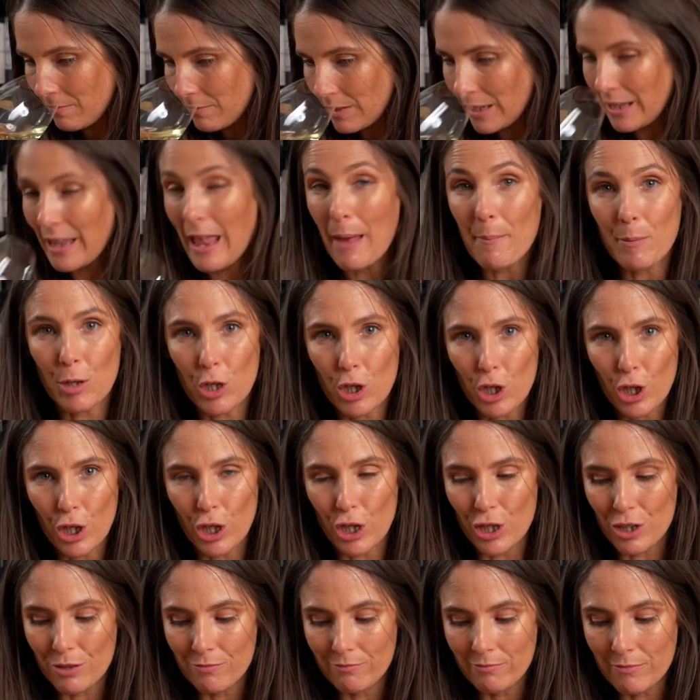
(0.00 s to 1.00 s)
lemon
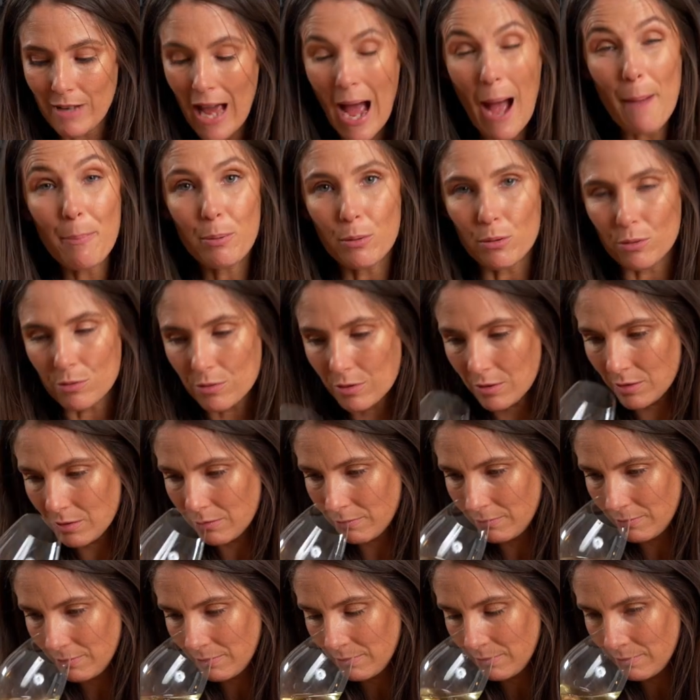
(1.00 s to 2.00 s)
curd, apples,
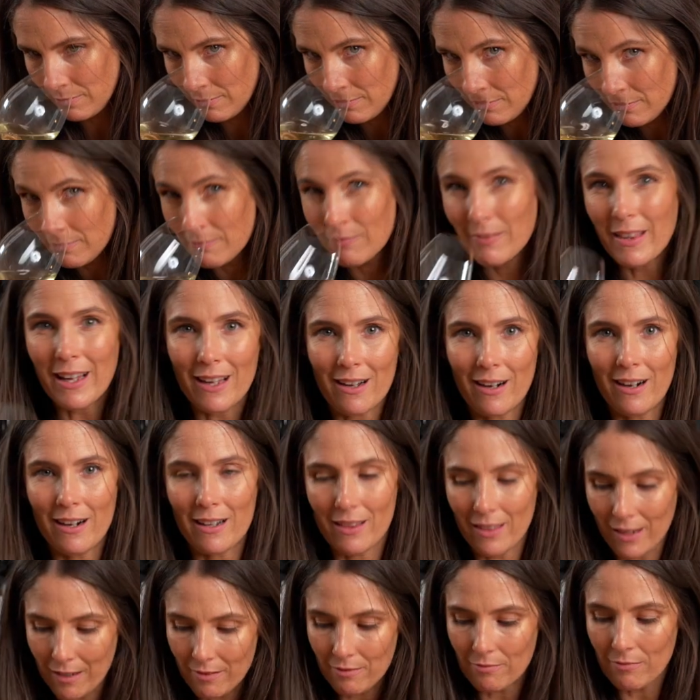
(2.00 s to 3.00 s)
that kind
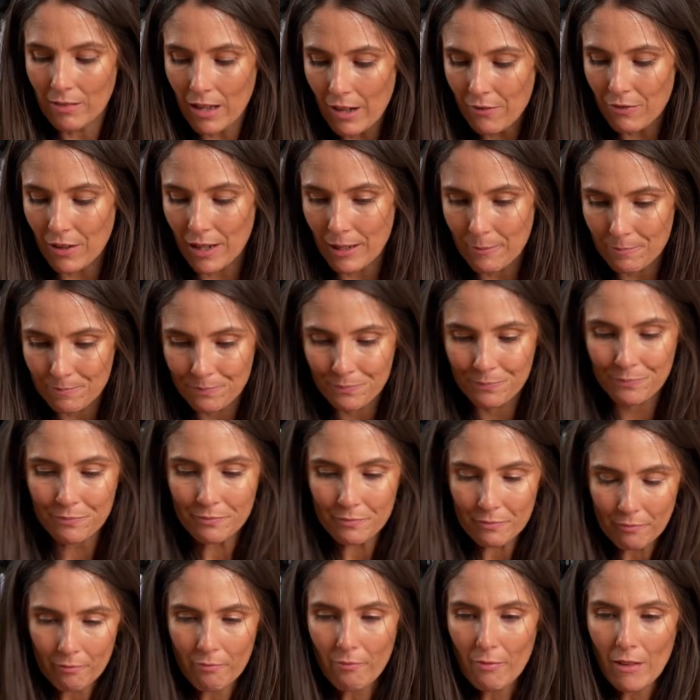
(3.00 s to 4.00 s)
of thing. Lovely.
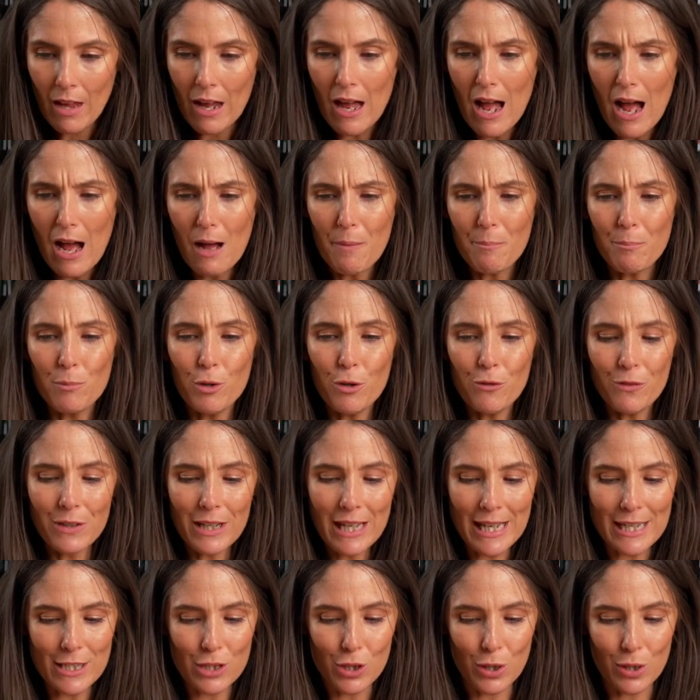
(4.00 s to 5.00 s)
Moving
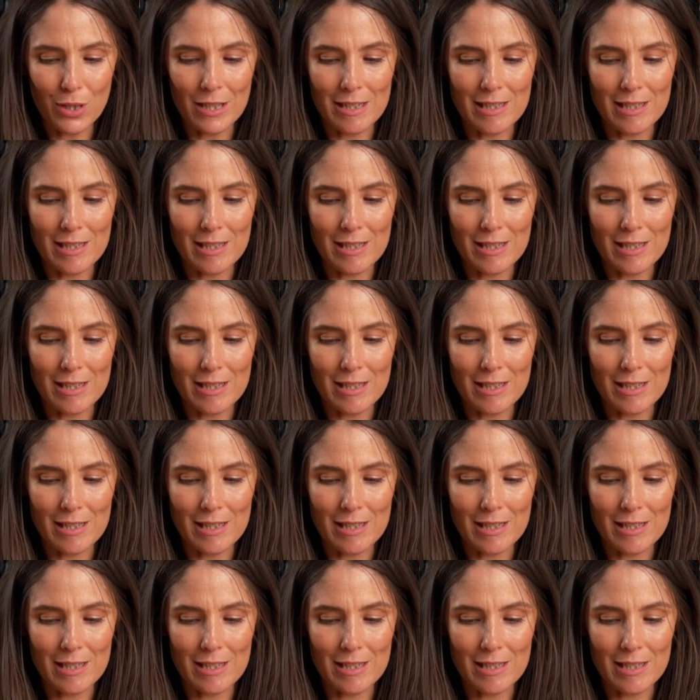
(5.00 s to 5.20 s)
into the